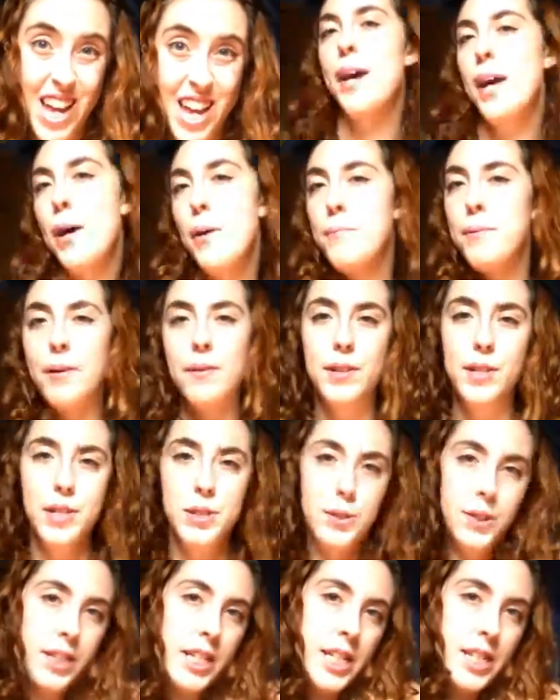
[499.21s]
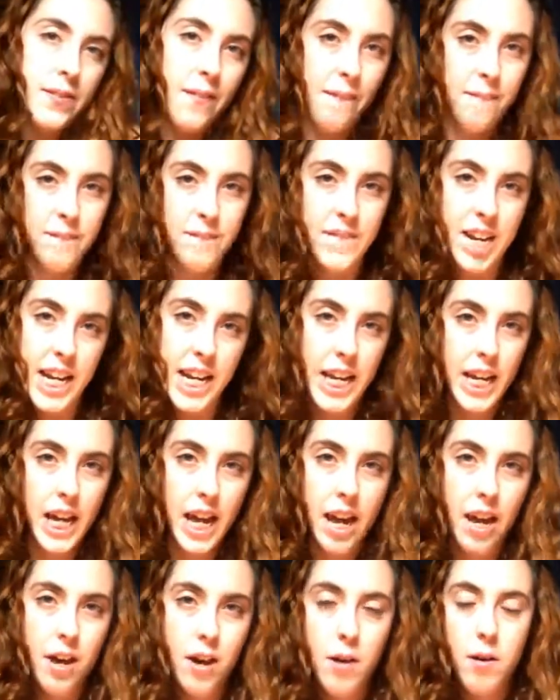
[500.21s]
I hope you enjoyed this
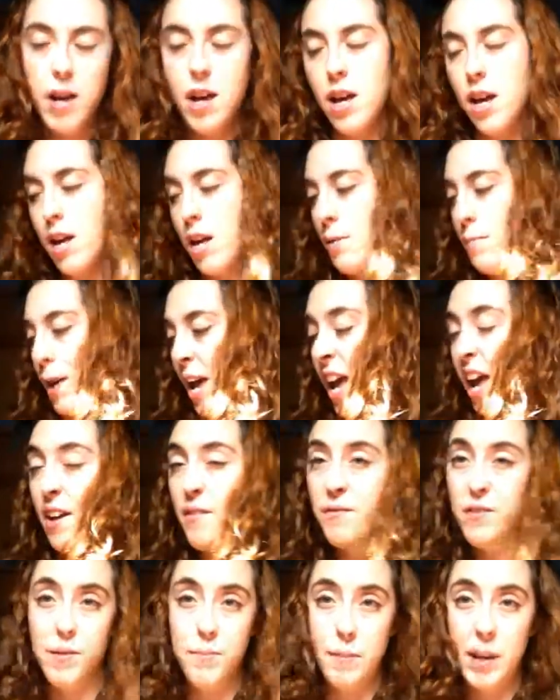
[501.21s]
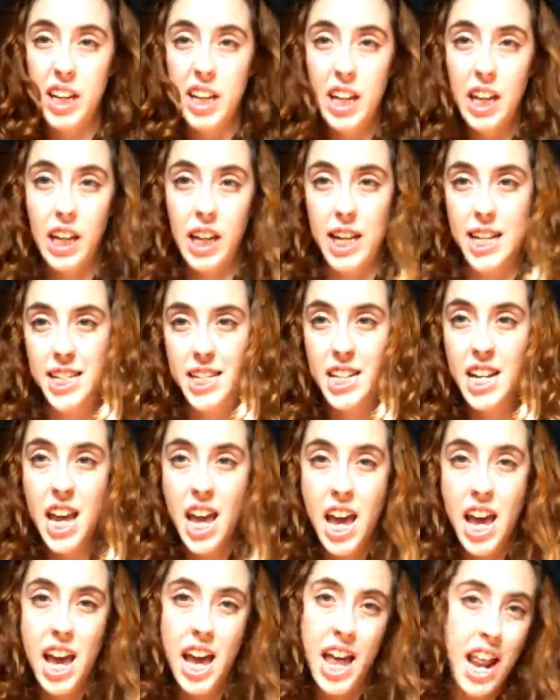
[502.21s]
video. I have fun making it,
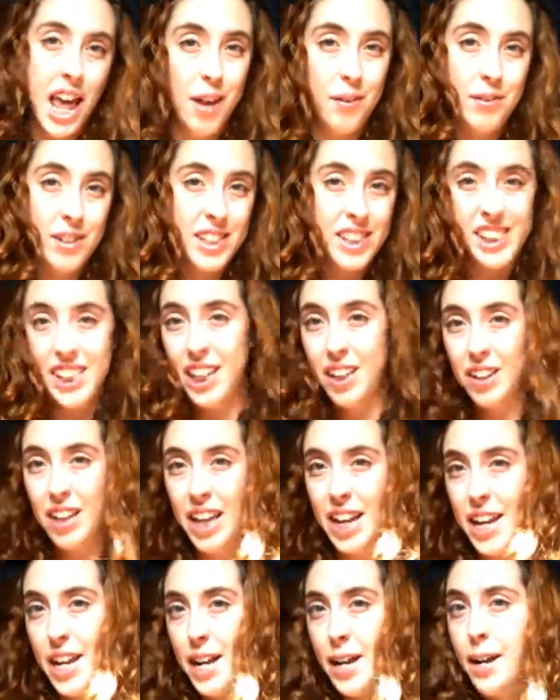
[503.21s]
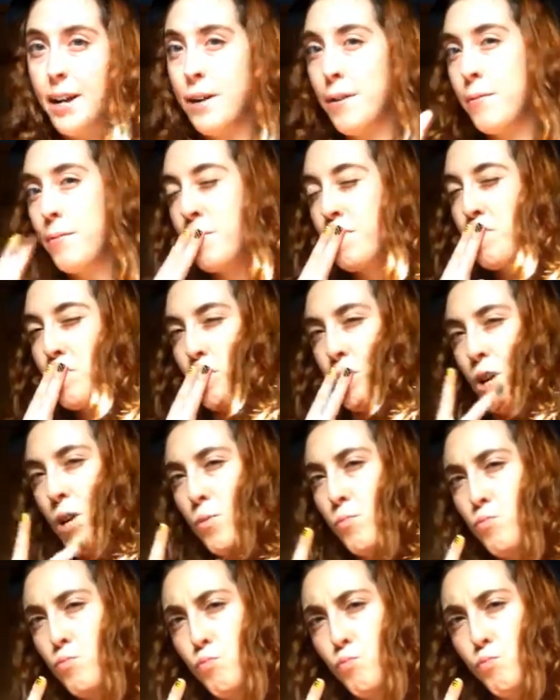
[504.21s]
and I will see you later.
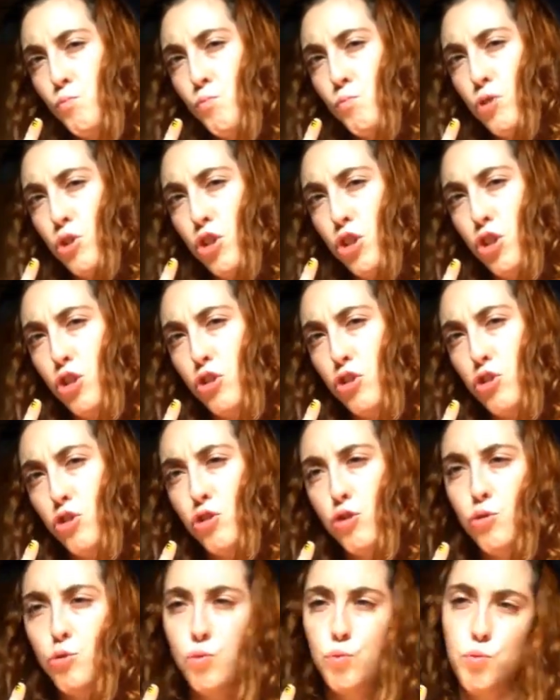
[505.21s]
Peace.